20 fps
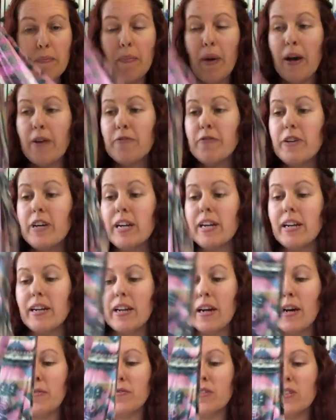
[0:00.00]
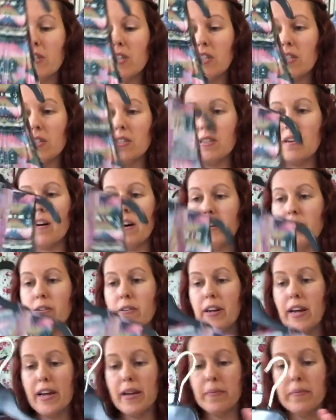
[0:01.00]
but I really loved the design
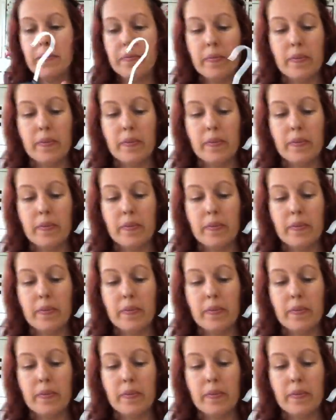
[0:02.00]
on it.